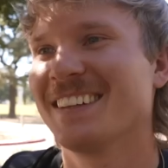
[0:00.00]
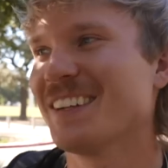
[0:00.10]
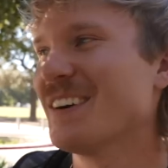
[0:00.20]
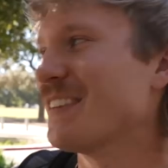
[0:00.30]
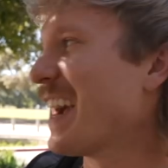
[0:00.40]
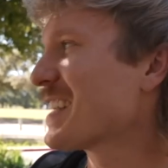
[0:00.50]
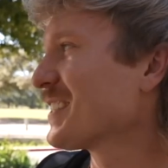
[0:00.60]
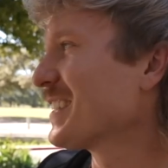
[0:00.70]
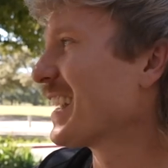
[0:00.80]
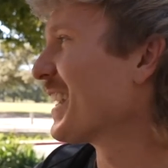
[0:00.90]
Now I've
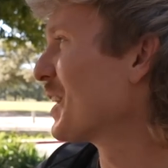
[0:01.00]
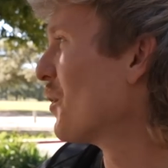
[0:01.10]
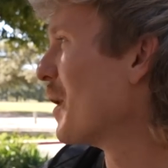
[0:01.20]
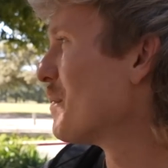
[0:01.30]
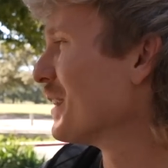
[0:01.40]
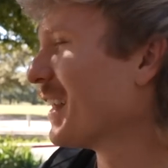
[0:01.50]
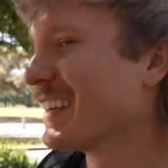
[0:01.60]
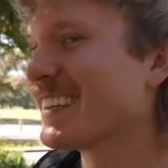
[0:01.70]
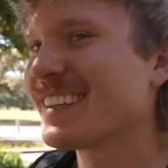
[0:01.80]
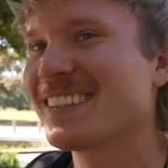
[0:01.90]
actually got to go up and
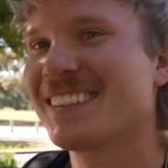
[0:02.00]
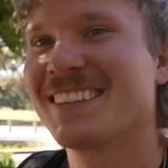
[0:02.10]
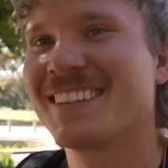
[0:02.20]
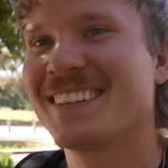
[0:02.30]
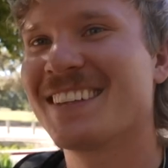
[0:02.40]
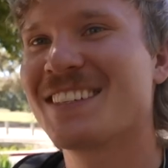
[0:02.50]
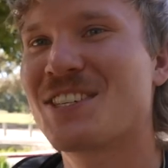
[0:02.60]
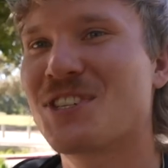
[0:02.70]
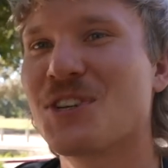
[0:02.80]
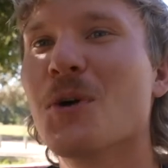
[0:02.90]
like
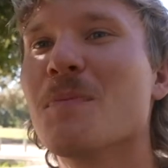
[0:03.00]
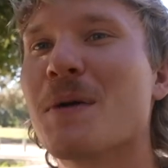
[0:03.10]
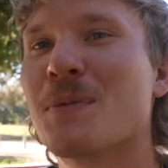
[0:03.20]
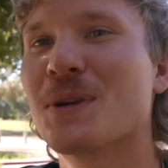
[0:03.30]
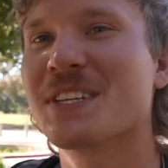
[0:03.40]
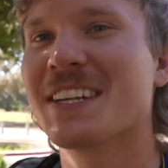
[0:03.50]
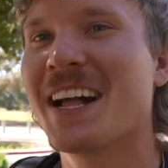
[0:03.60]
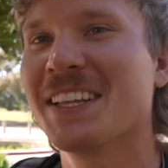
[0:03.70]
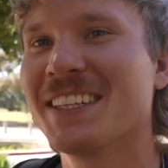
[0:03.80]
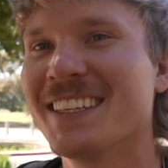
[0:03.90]
show my
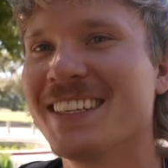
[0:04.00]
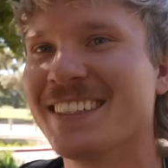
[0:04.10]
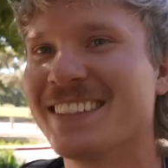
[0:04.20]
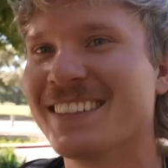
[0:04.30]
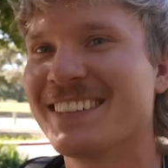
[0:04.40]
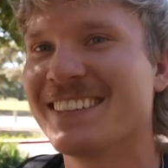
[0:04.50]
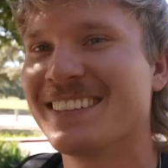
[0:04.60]
personality and